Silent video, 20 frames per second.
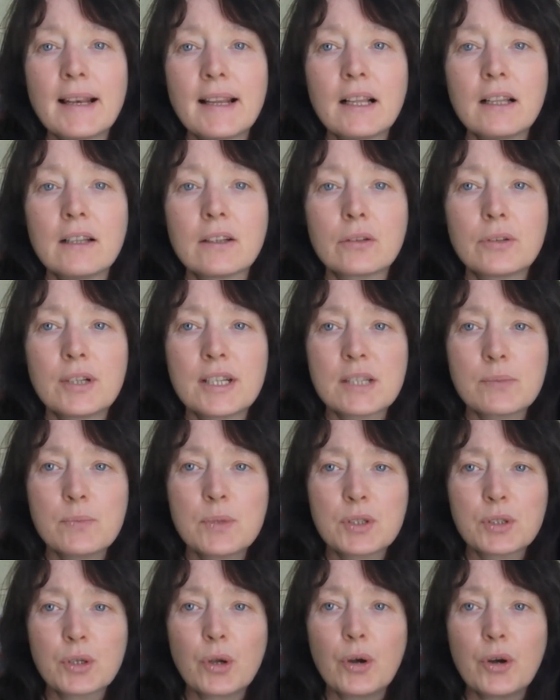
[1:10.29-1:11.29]
little
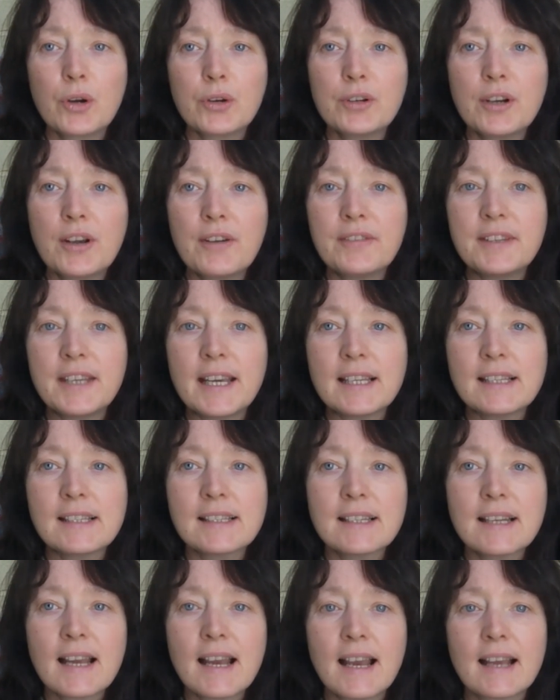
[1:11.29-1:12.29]
Christmas corner of the
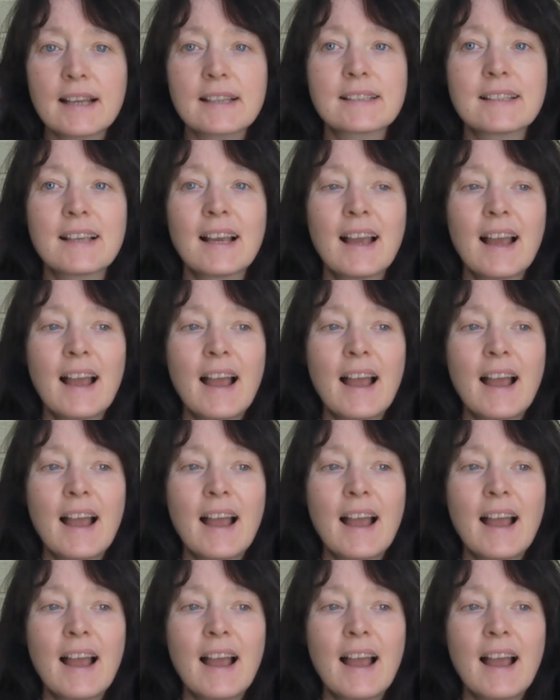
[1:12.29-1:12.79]
internet.